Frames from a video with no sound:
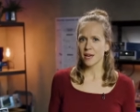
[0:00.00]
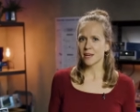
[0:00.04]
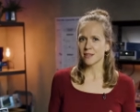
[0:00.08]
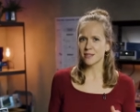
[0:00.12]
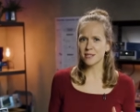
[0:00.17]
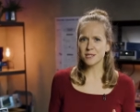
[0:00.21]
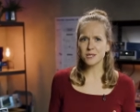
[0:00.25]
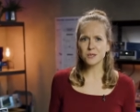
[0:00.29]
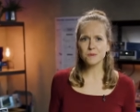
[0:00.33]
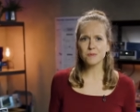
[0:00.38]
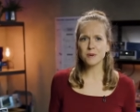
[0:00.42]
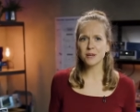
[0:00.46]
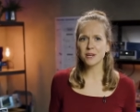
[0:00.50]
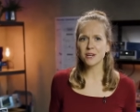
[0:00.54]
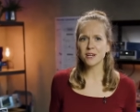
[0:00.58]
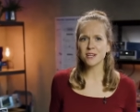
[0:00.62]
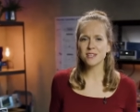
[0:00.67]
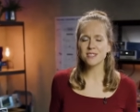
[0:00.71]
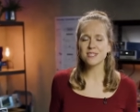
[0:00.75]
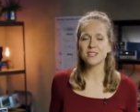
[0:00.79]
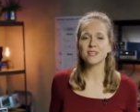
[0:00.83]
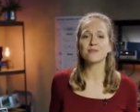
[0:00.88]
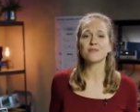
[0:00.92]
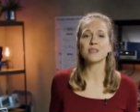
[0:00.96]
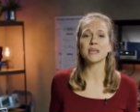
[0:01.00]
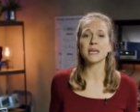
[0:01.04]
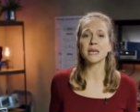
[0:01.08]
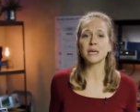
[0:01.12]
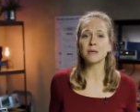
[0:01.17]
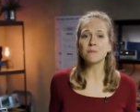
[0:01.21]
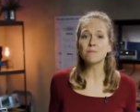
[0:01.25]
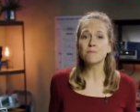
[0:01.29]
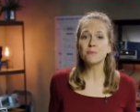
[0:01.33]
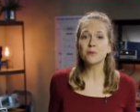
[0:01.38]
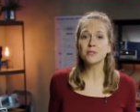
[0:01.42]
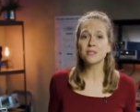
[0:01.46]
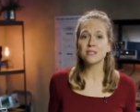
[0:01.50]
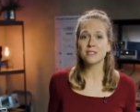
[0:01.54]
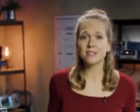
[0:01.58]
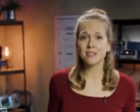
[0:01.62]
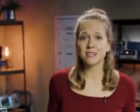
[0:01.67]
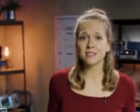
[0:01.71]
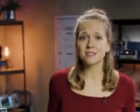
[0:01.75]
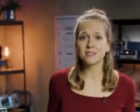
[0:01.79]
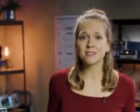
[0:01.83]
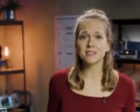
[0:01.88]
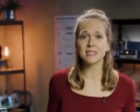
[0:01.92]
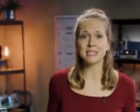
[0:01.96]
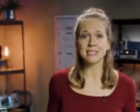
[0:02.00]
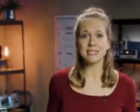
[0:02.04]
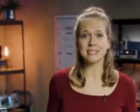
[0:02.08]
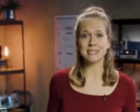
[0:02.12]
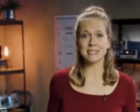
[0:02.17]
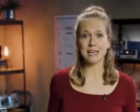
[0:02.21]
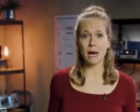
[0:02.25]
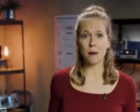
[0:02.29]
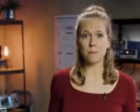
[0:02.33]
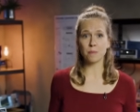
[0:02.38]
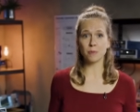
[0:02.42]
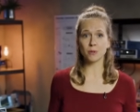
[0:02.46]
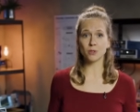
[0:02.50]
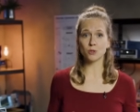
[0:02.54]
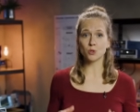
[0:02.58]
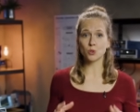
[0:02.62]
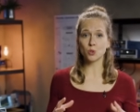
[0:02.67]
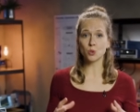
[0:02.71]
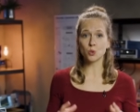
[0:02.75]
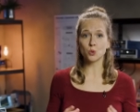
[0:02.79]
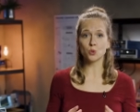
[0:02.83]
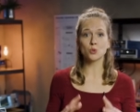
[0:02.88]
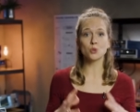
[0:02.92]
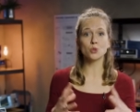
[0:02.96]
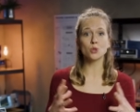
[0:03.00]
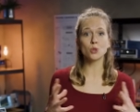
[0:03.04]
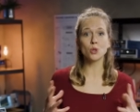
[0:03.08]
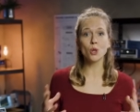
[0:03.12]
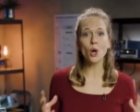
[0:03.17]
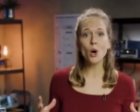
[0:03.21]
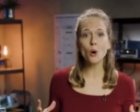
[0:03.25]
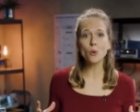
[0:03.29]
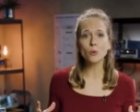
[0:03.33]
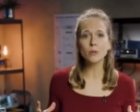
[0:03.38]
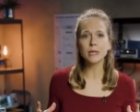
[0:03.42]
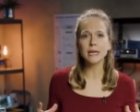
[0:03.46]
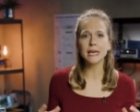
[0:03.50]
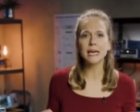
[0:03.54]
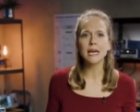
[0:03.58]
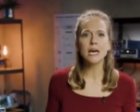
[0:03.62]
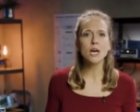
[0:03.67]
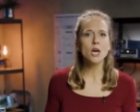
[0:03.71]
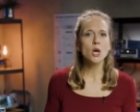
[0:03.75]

This is because if the input signal is sampled too slowly,